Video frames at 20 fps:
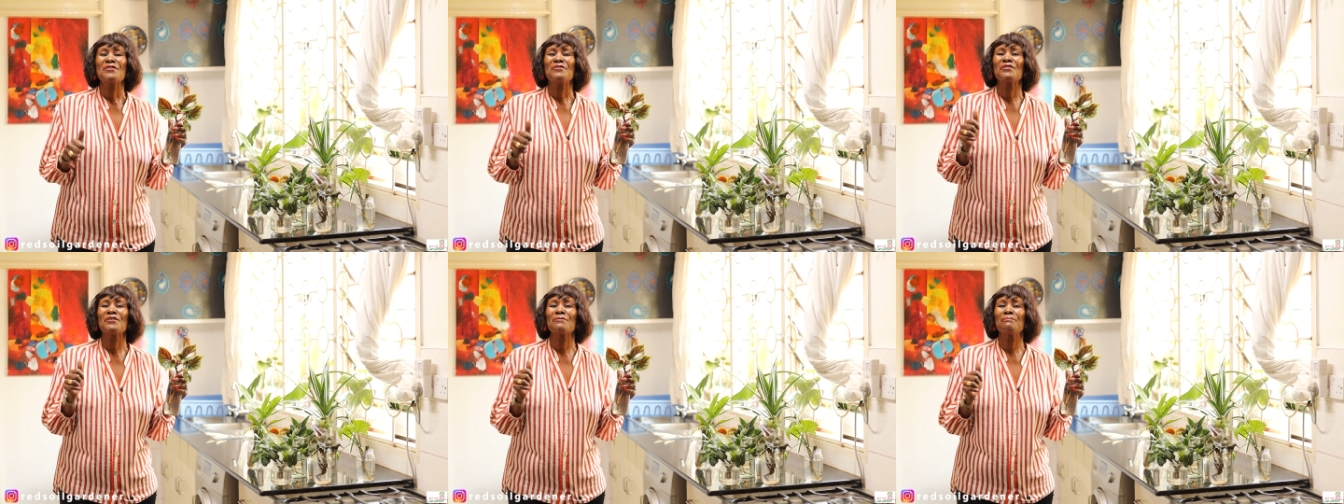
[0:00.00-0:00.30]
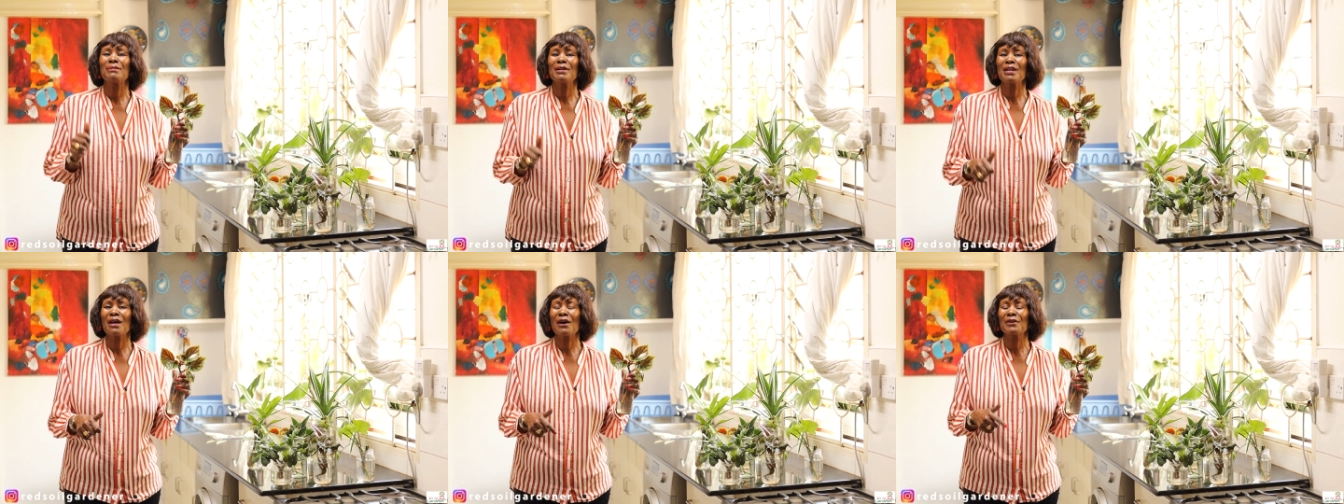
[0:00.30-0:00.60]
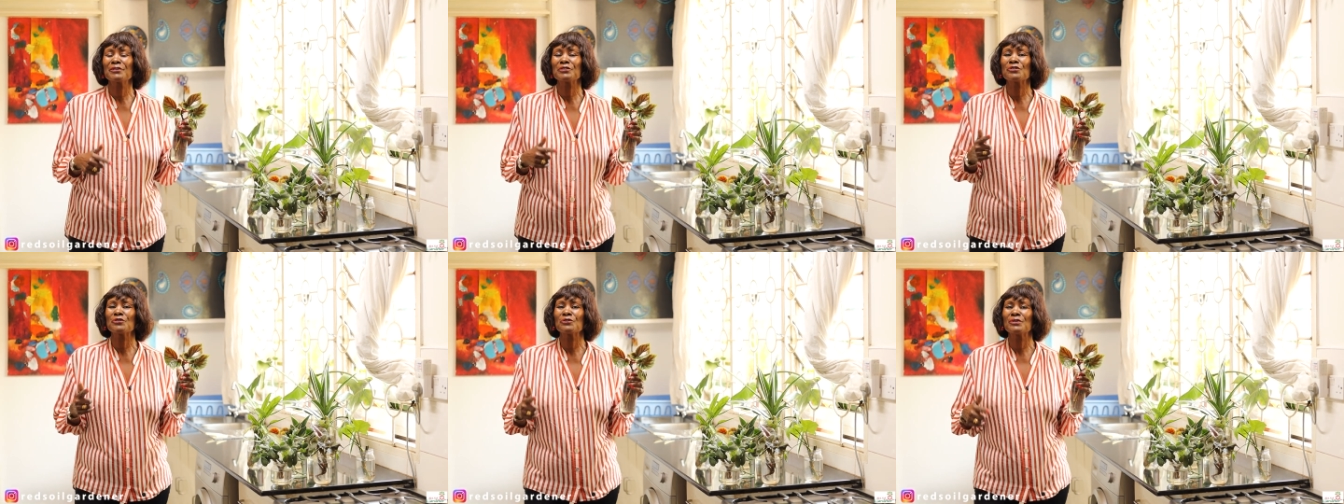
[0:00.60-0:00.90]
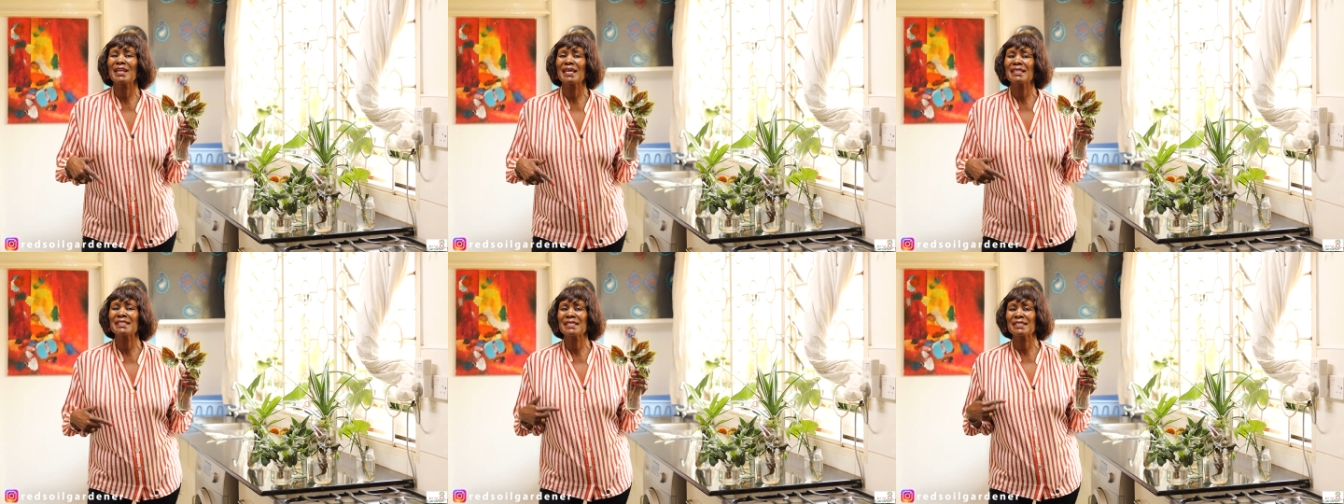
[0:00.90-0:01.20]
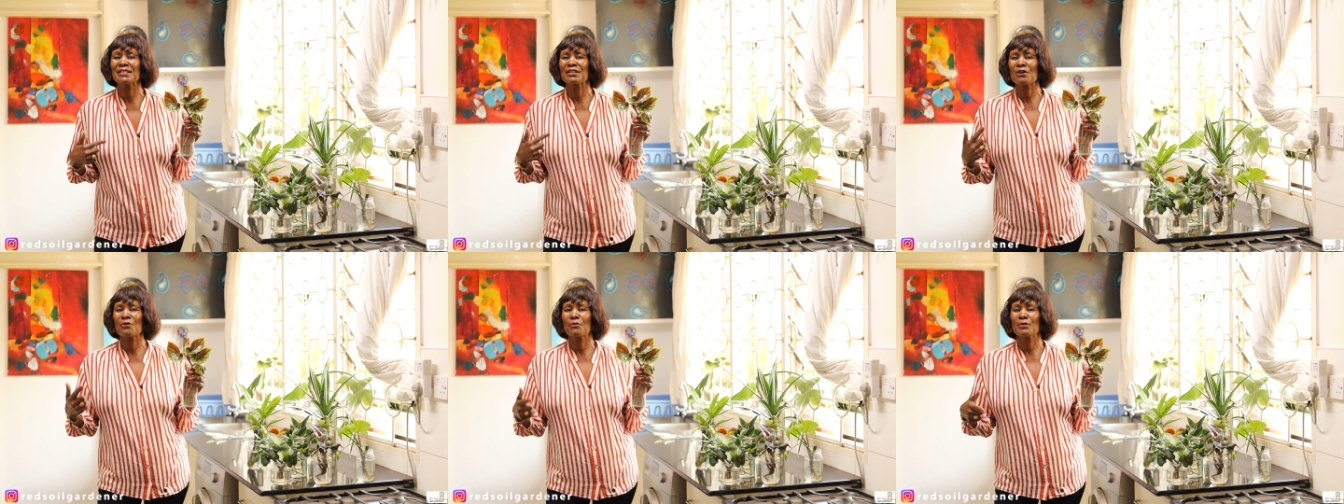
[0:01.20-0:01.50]
the plant to let
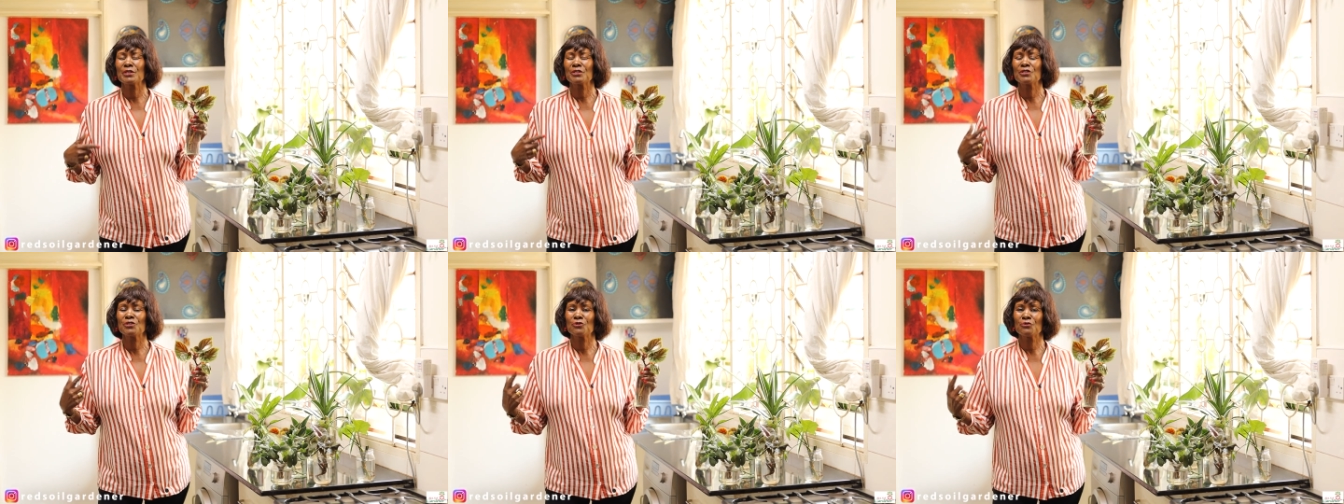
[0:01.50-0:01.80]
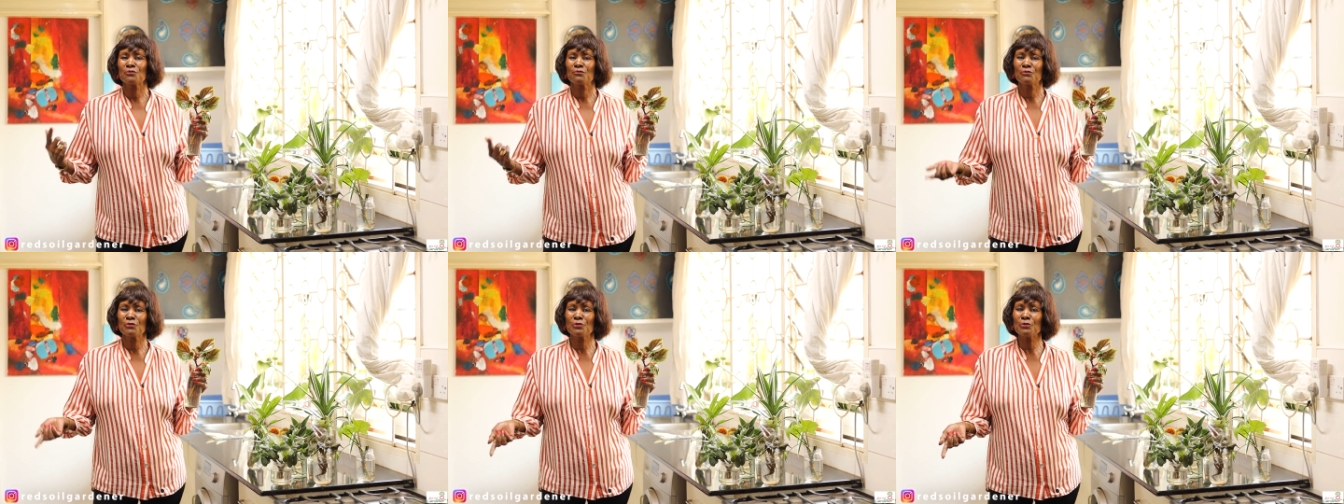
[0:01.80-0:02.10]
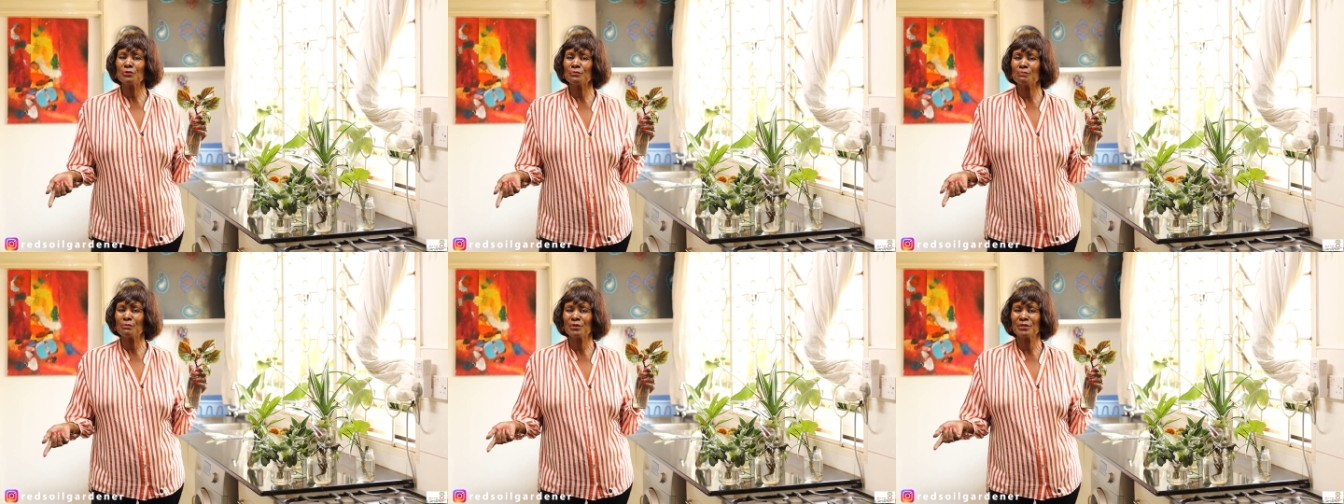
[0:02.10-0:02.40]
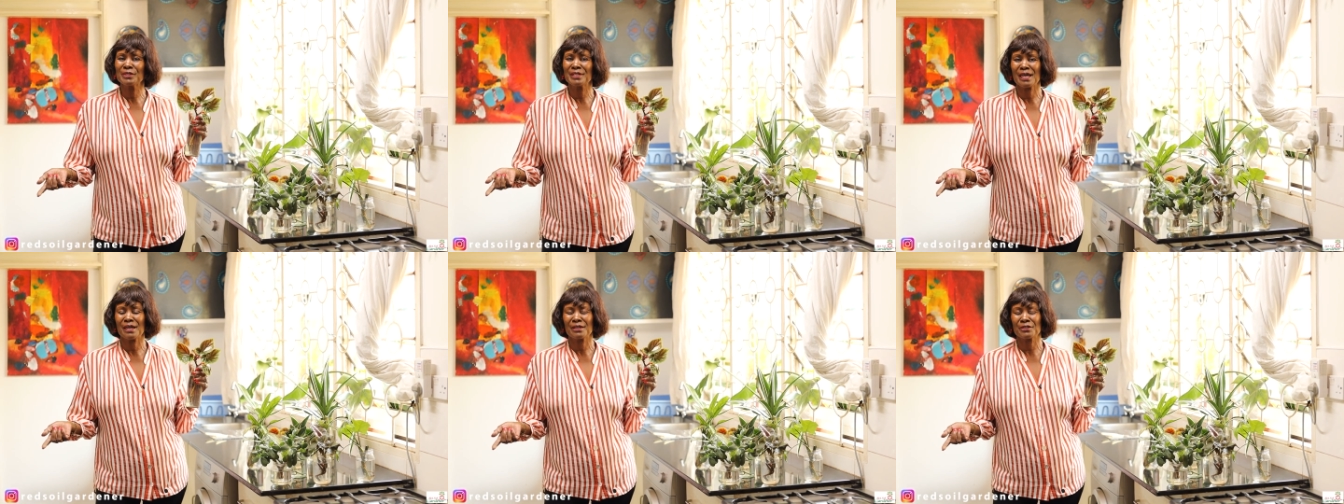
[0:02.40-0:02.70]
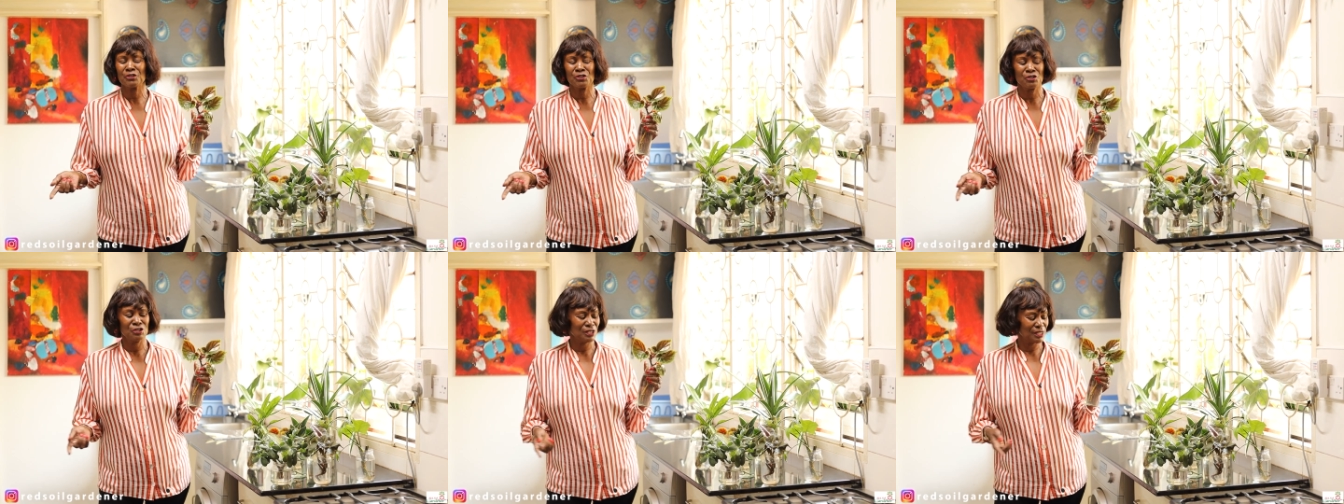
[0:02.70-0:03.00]
it go into root
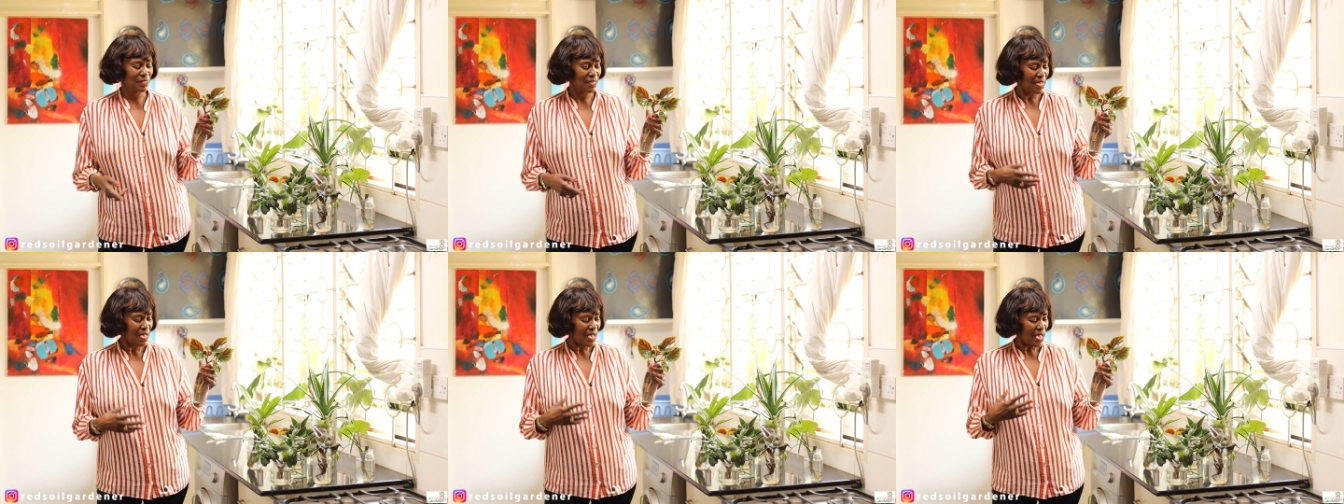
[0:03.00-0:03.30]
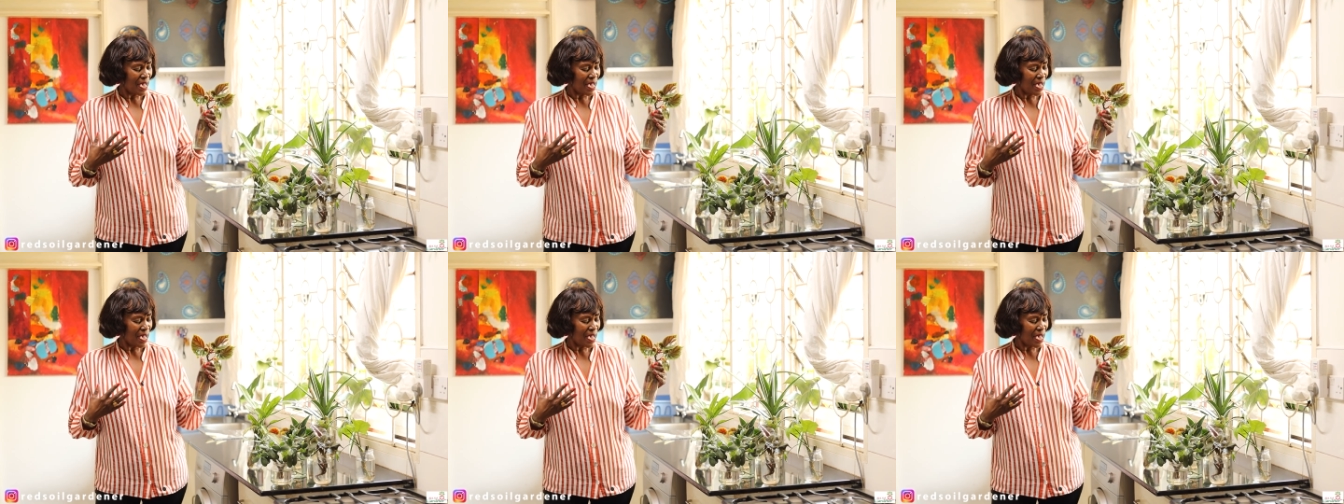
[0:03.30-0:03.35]
production.